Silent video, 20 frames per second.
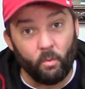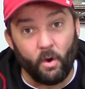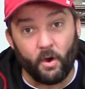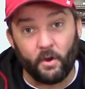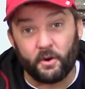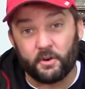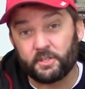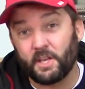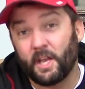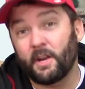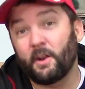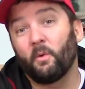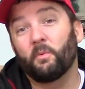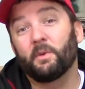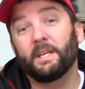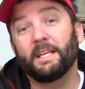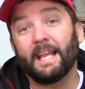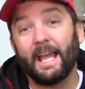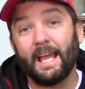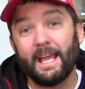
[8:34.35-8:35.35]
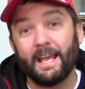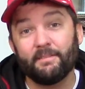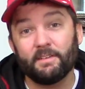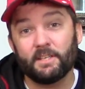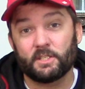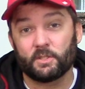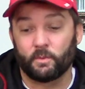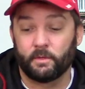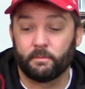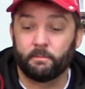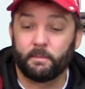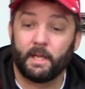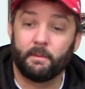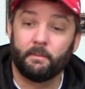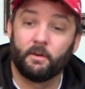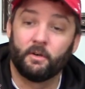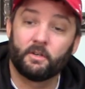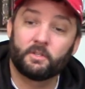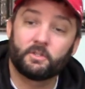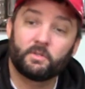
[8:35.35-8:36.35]
water, so I don't need heavy swim
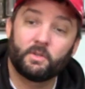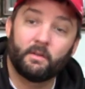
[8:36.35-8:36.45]
bait hooks.